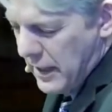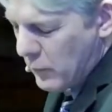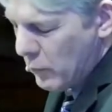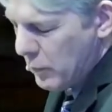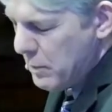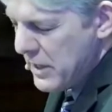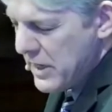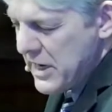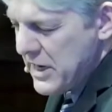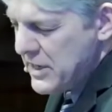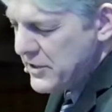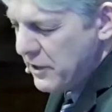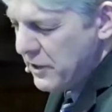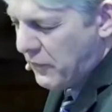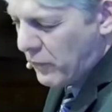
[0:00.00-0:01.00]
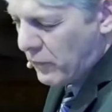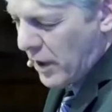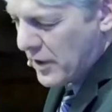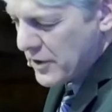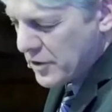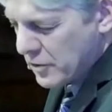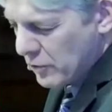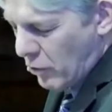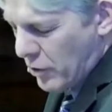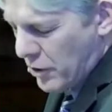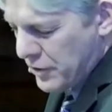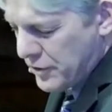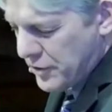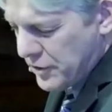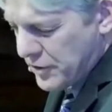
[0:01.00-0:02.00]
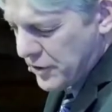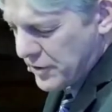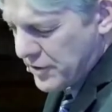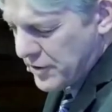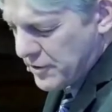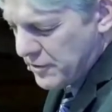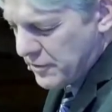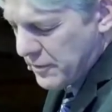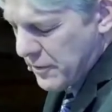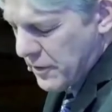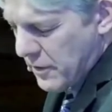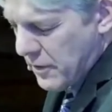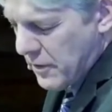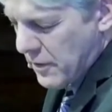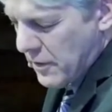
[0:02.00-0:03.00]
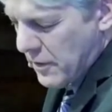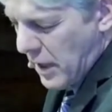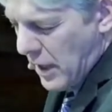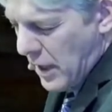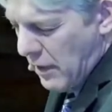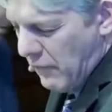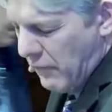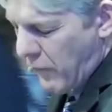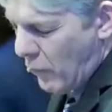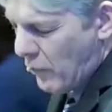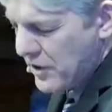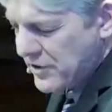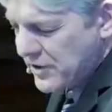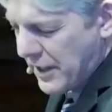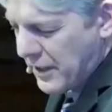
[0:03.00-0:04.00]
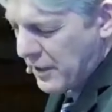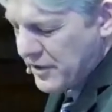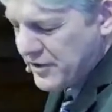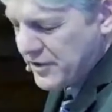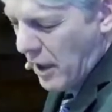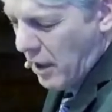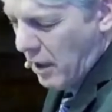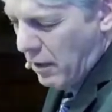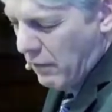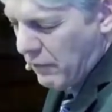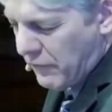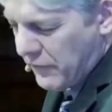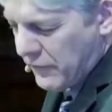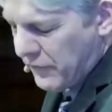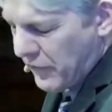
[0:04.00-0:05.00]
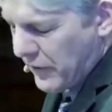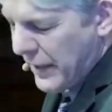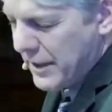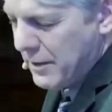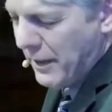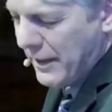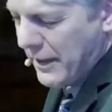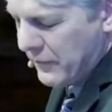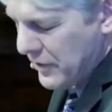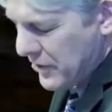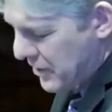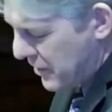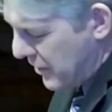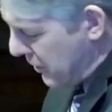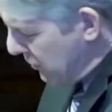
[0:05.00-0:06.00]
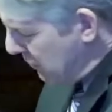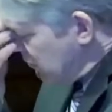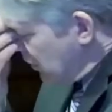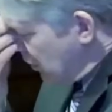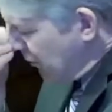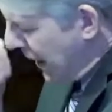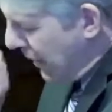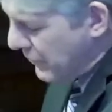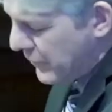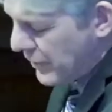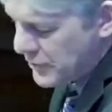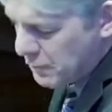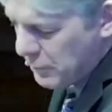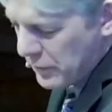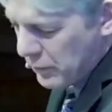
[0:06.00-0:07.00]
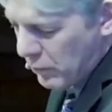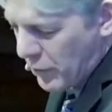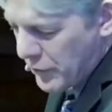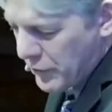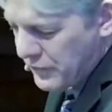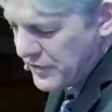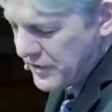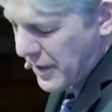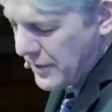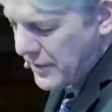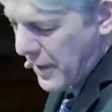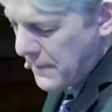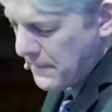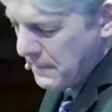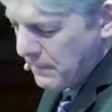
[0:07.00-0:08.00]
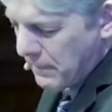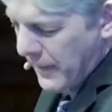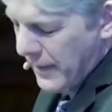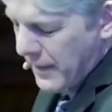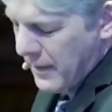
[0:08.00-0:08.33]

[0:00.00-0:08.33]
and it would be easy for us, Lord, to just uh, focus on ourselves and forget about everything around us. But Lord, you said that